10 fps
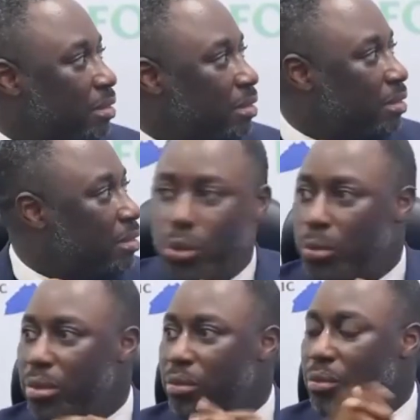So
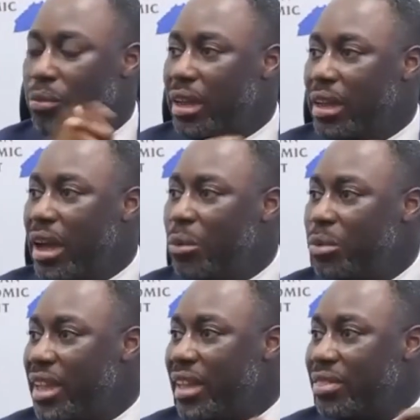how would
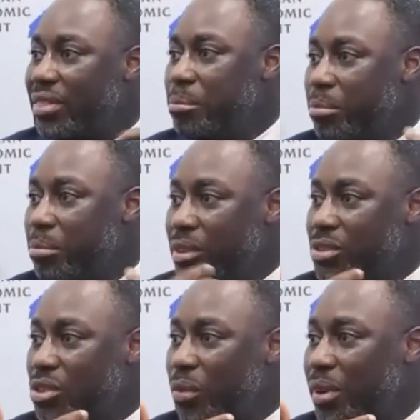they get the
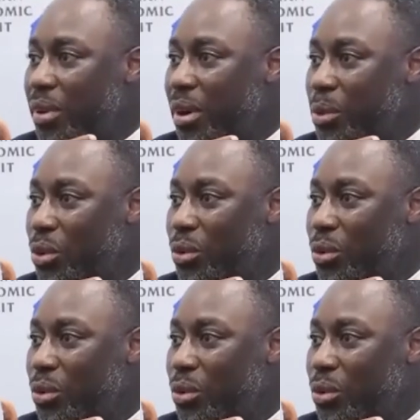stuff from the rapporteur?